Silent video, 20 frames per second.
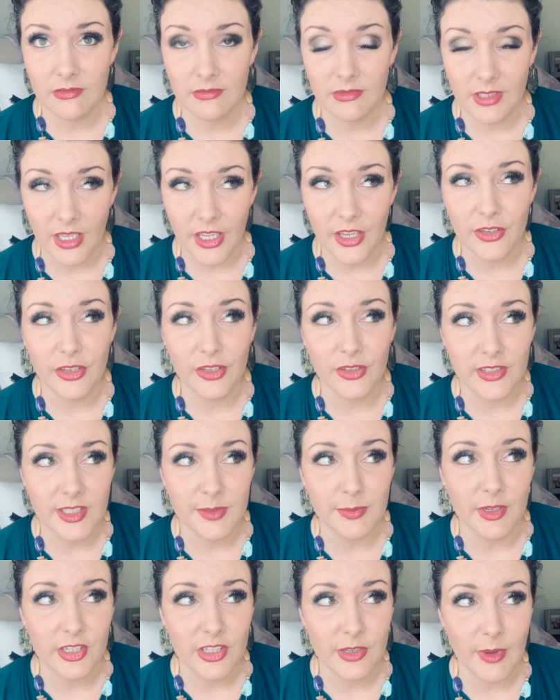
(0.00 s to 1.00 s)
tell you to use a
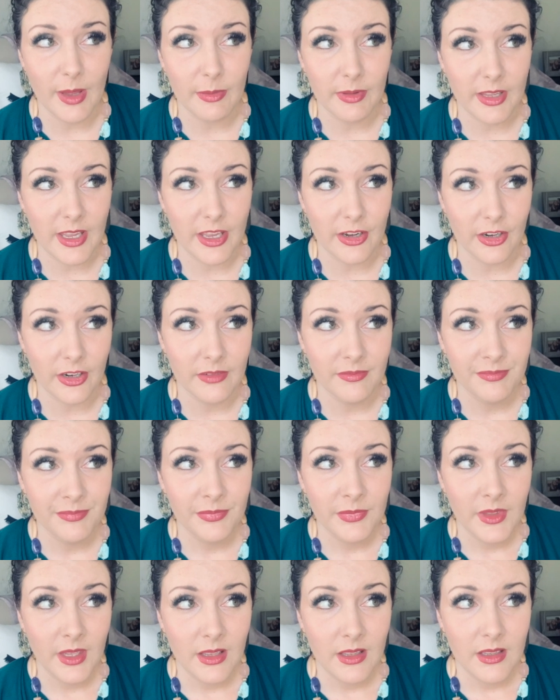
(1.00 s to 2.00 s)
sponge tip applicator
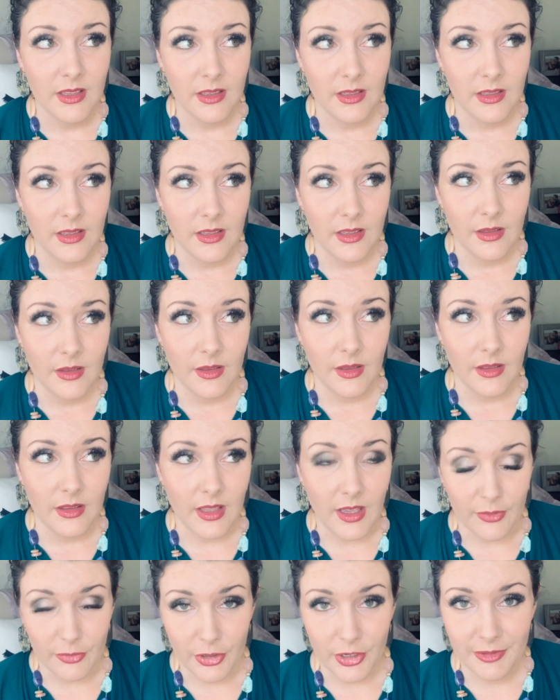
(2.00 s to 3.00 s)

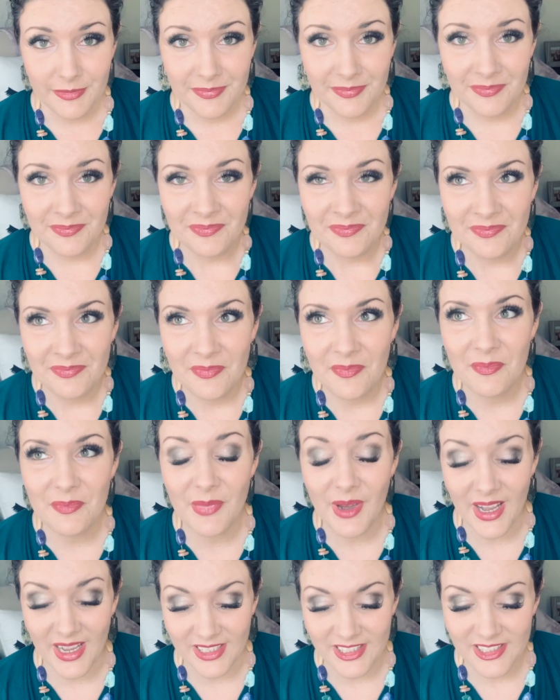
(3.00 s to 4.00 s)
ever.
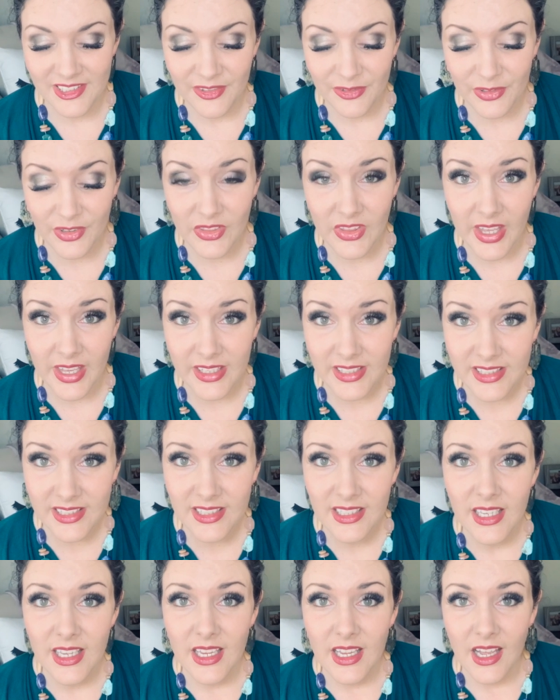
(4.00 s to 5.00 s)
But for this,
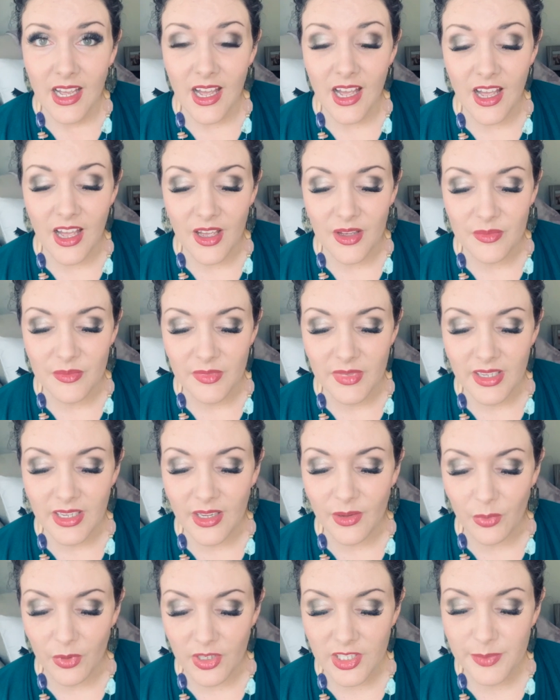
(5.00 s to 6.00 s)

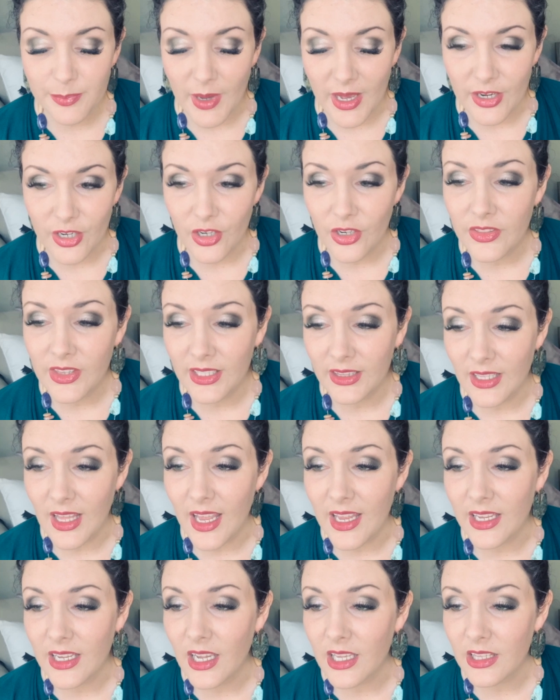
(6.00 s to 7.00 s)
it works better than
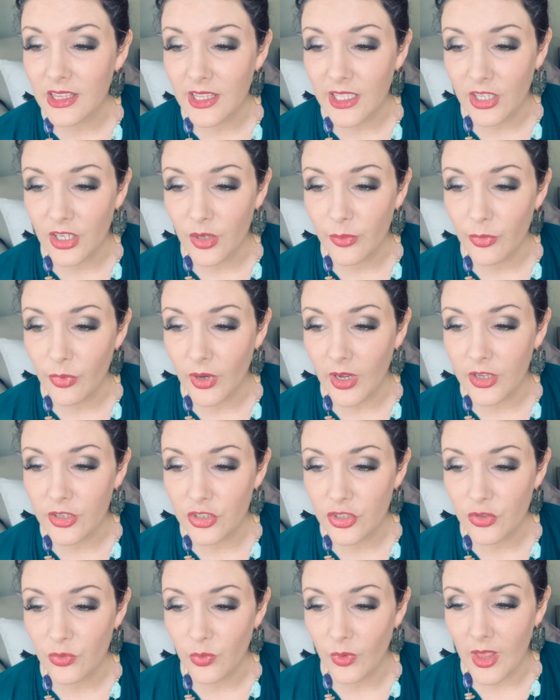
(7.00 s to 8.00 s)
like a thicker
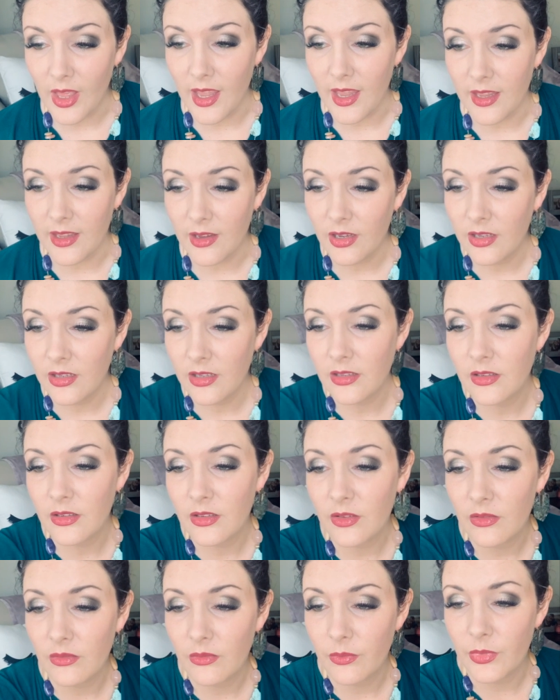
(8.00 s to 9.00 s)
brush, like
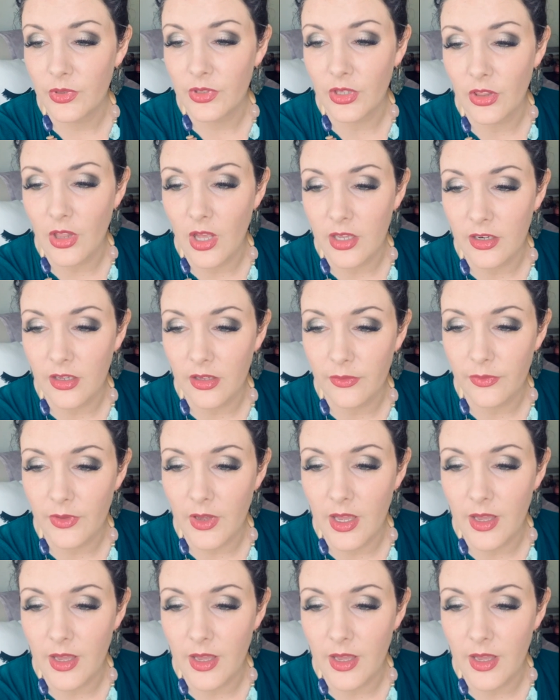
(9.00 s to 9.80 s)
with a lot of